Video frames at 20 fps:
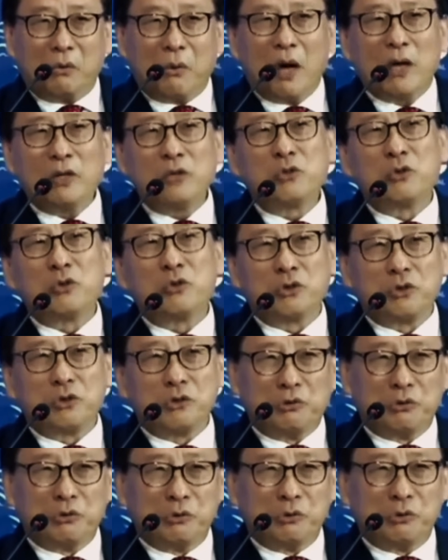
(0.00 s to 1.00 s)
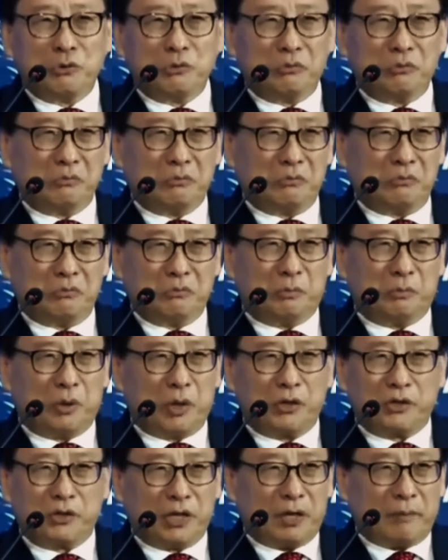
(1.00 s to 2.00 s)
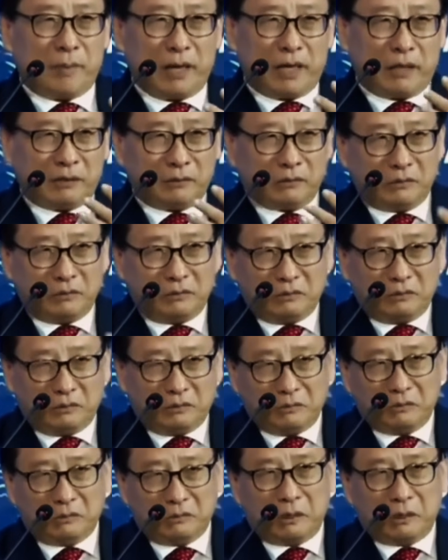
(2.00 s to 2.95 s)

why should you bother about